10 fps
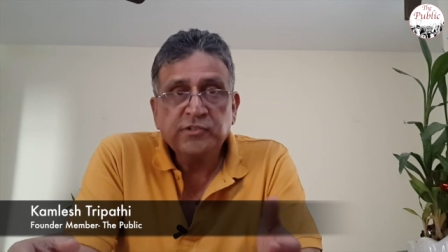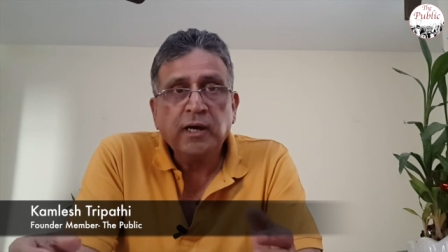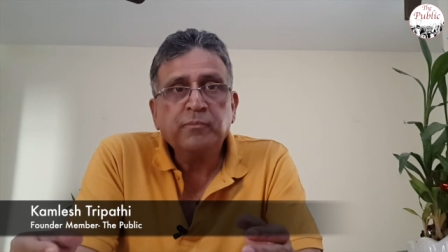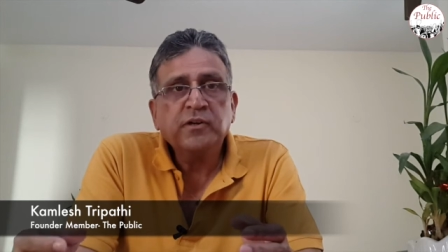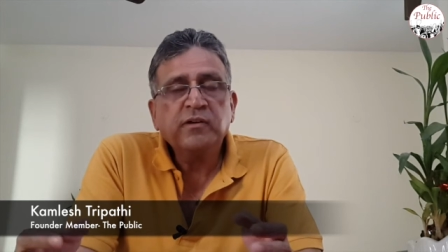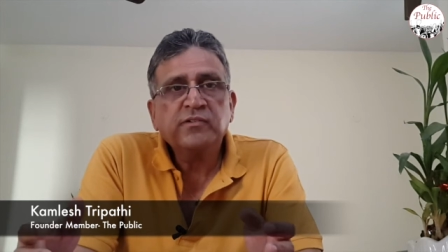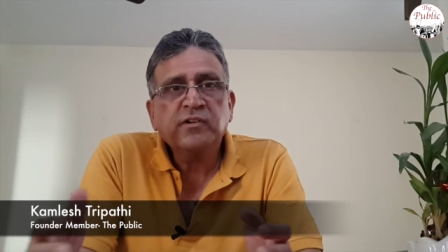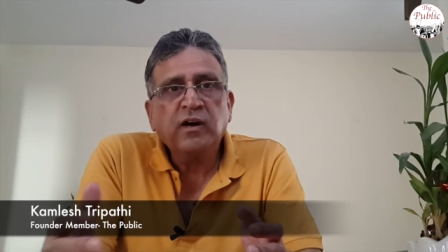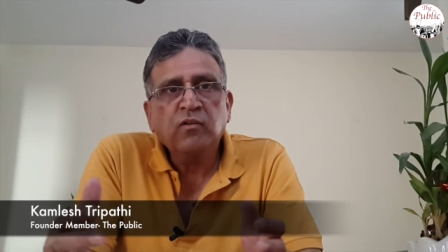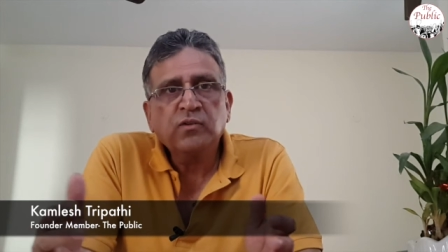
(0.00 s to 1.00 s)
Each chapter is
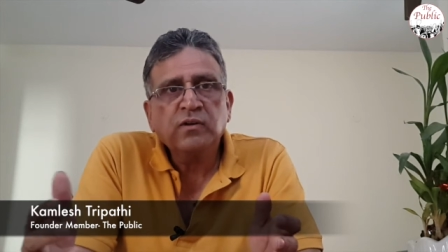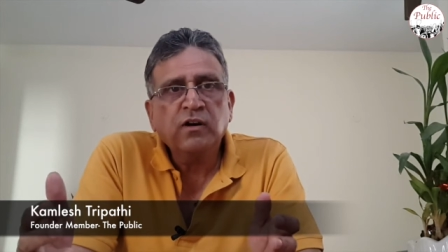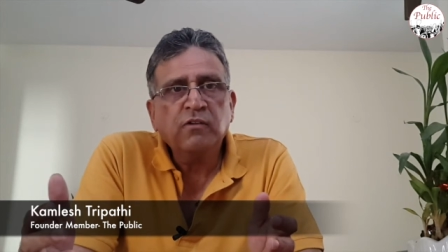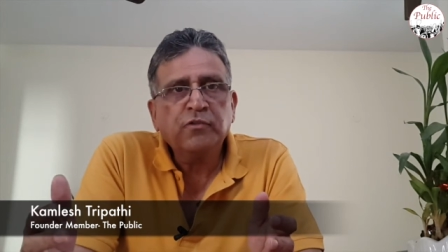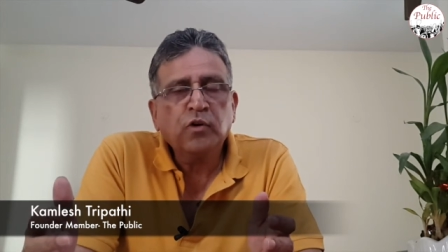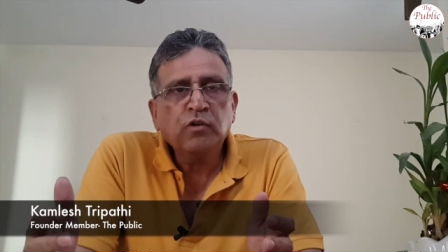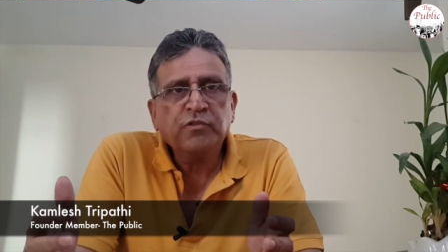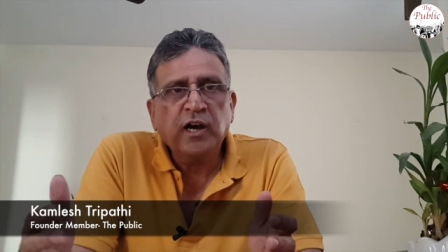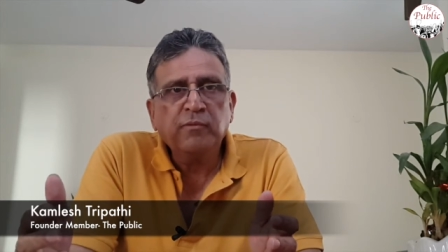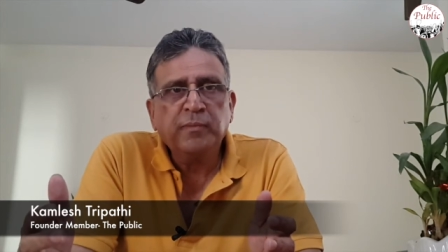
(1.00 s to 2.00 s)
around uh, four to
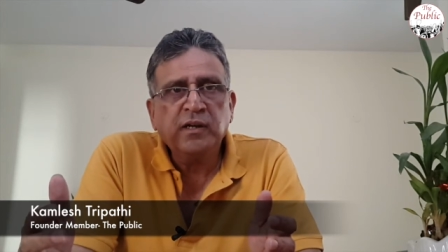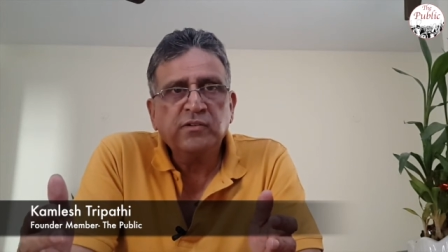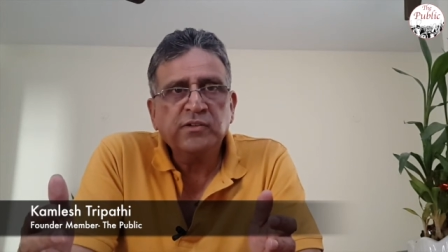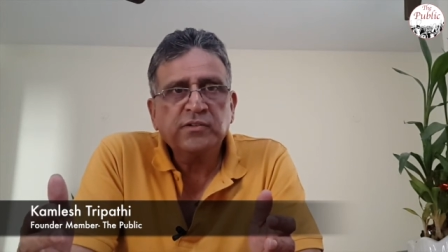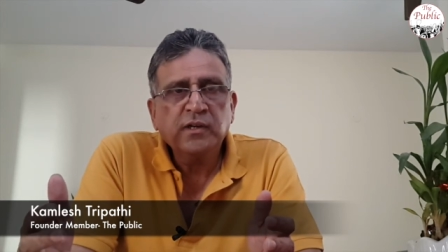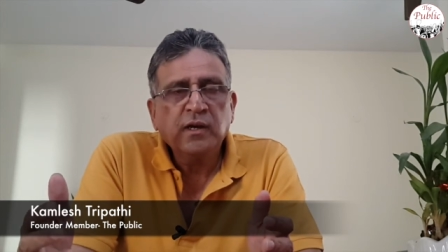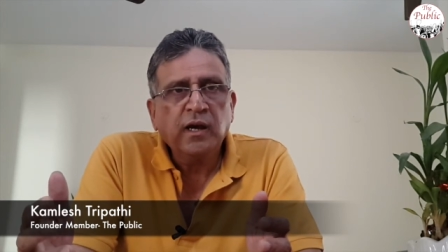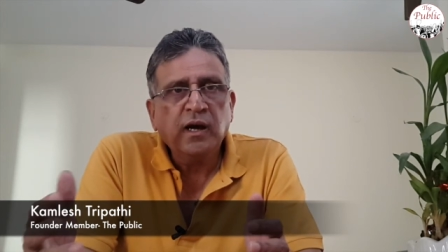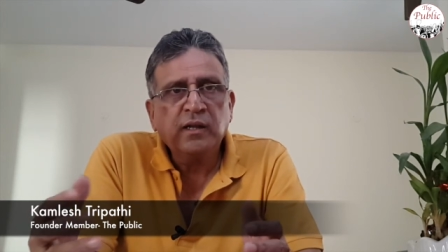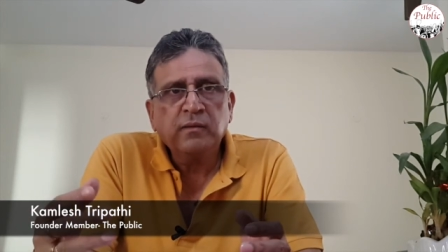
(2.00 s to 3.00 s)
five pages,
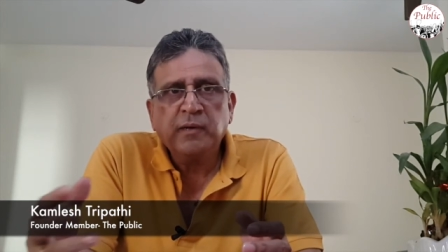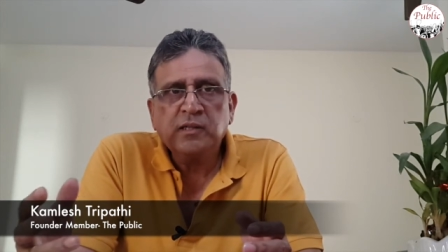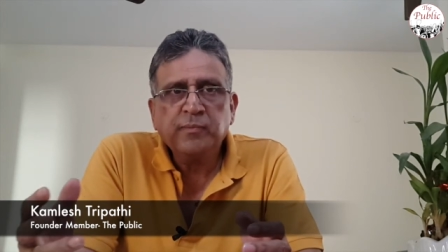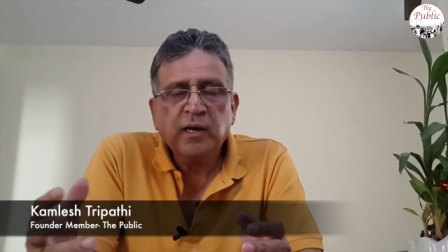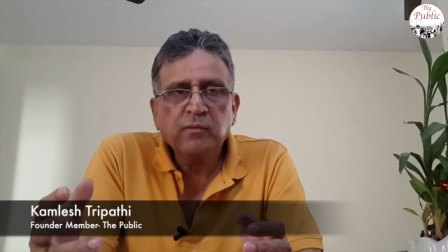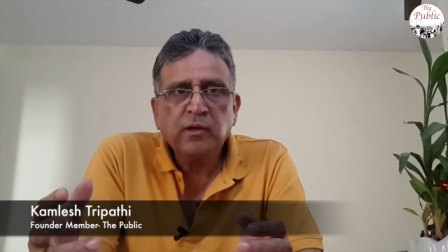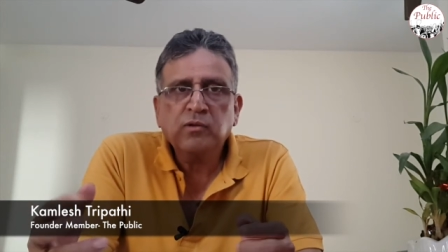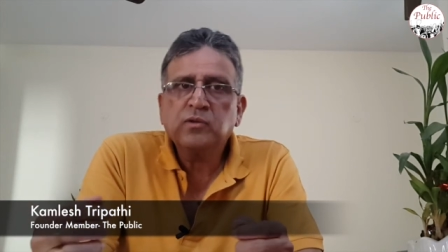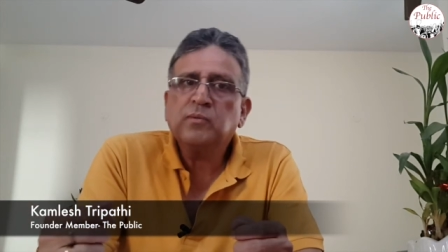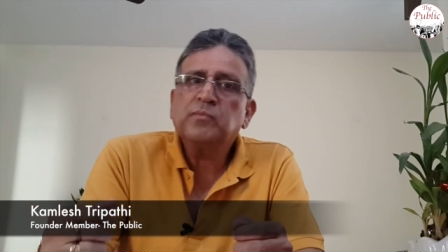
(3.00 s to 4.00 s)
and the best part of
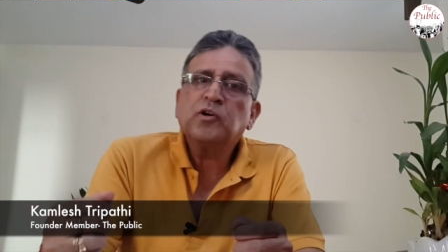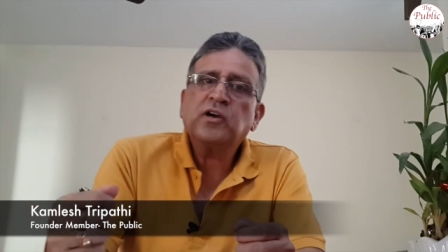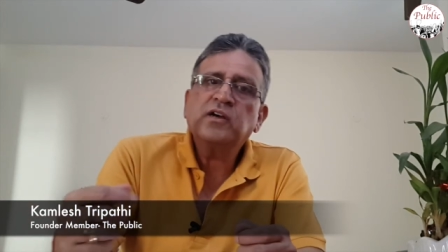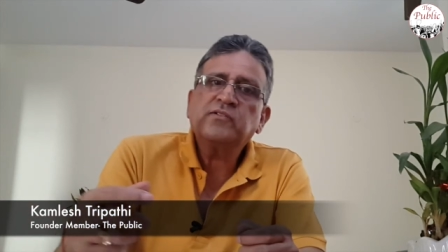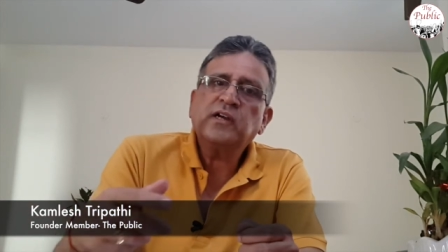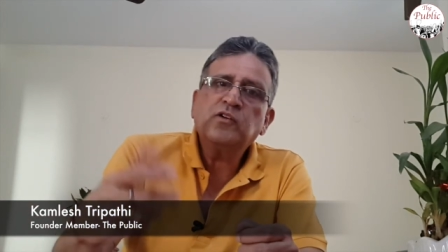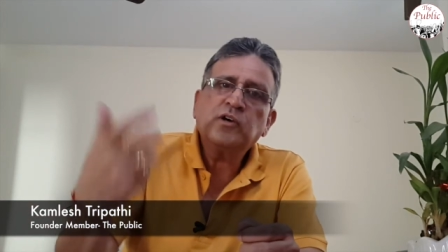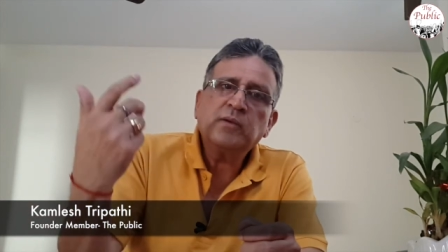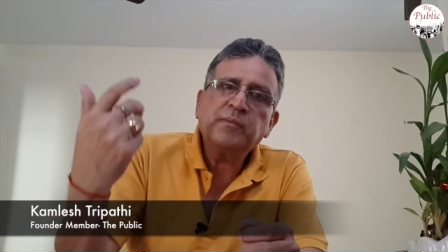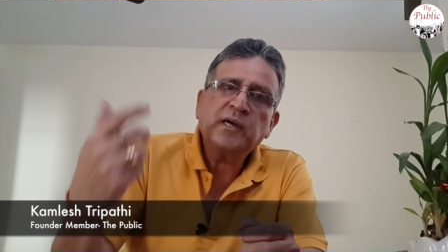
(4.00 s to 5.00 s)
the, the, book is that
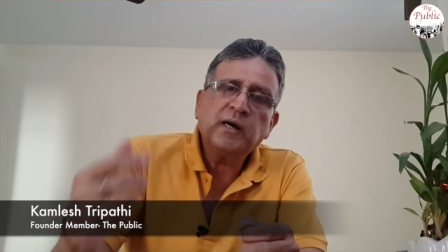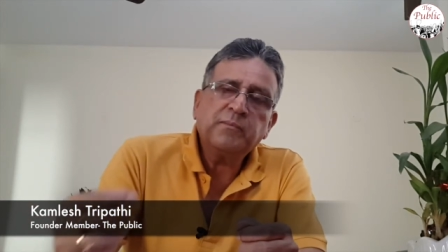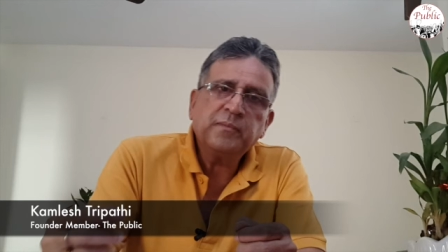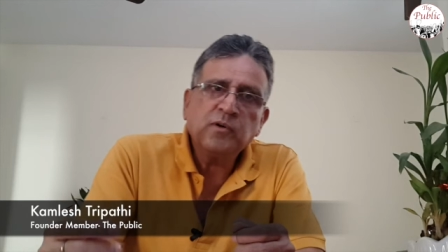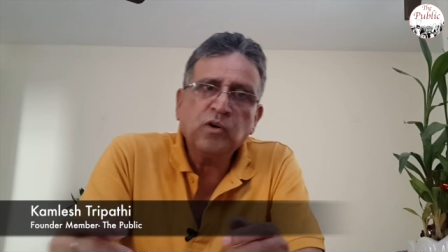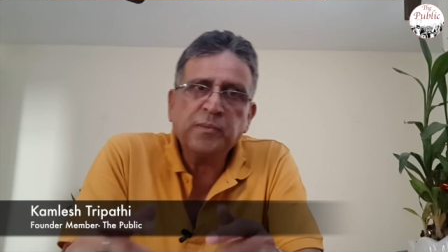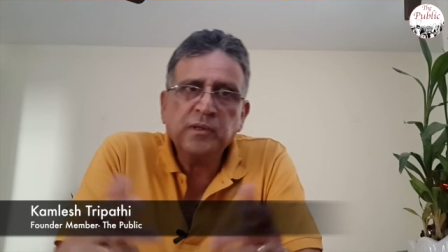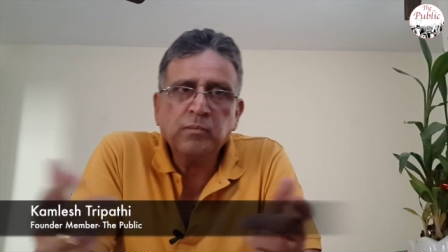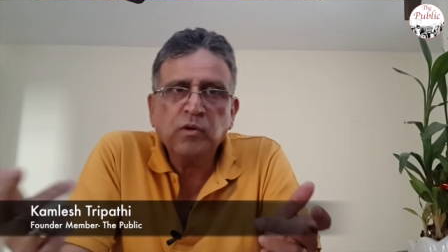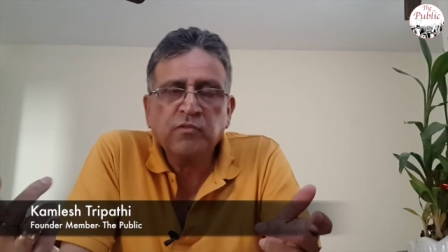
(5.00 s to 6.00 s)
you can pick up,
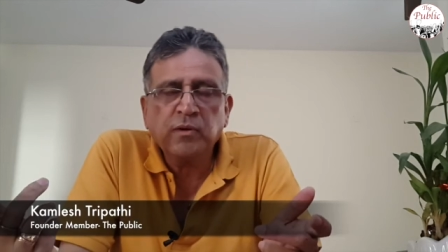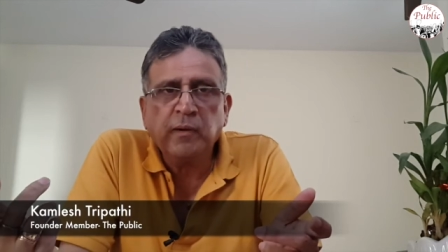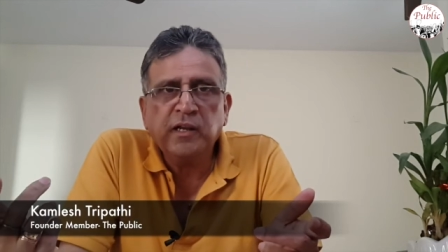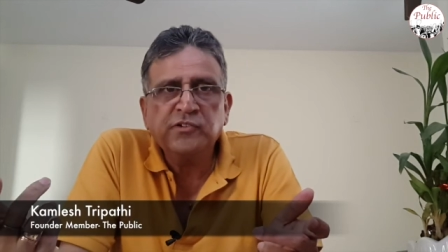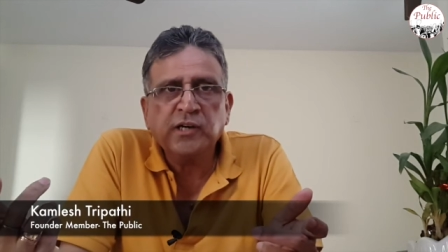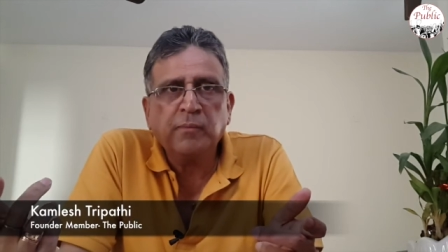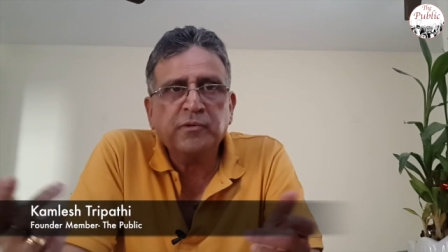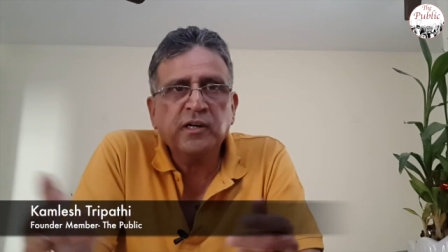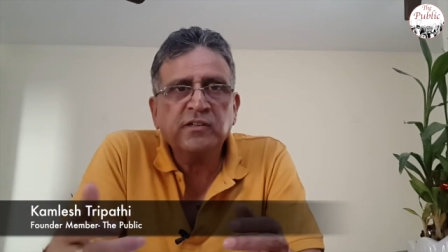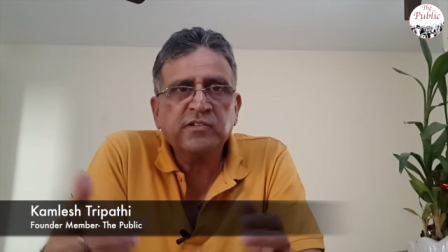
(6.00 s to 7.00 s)
open the book from any
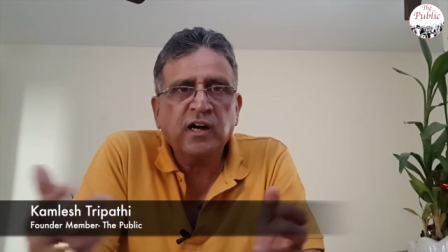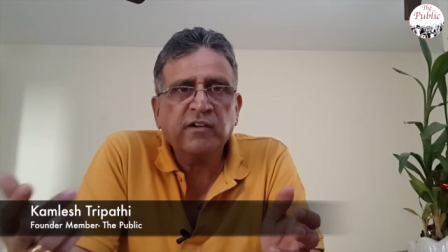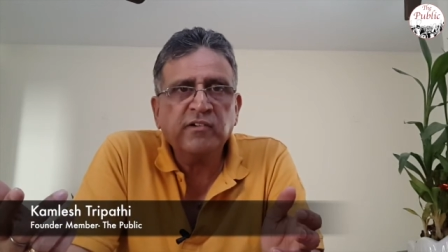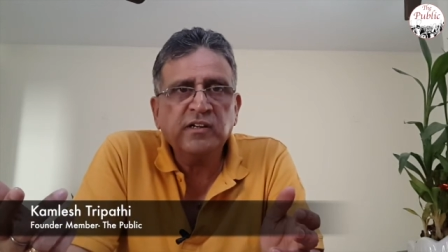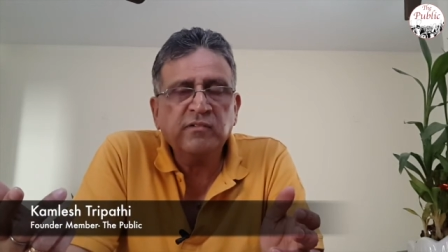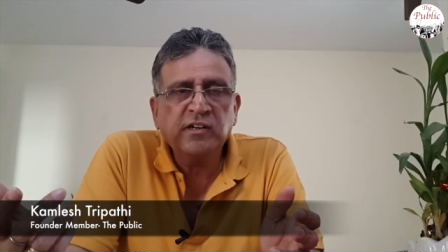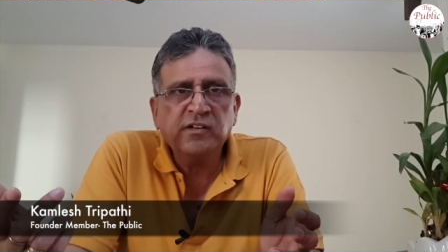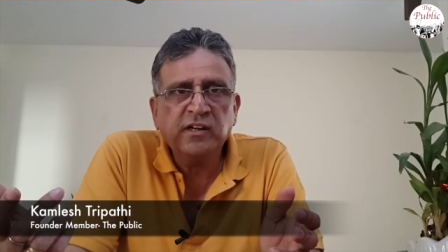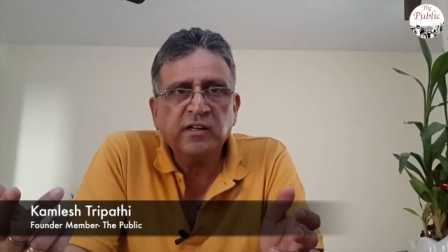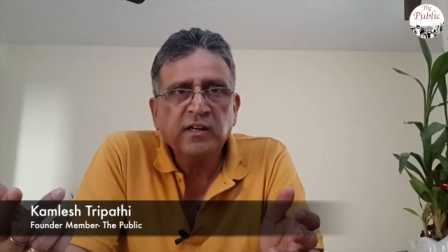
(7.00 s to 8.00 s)
chapter, and start re
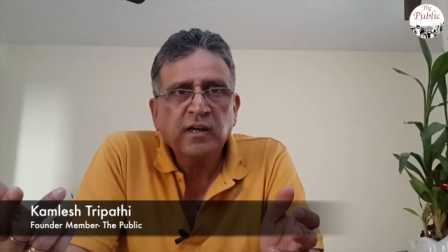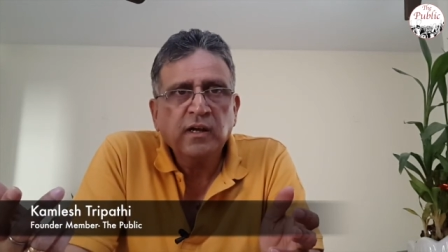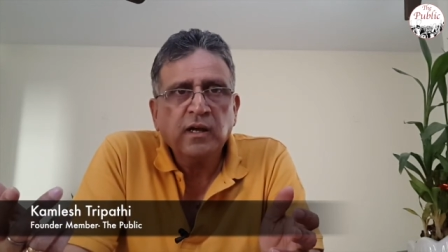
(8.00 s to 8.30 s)
reading.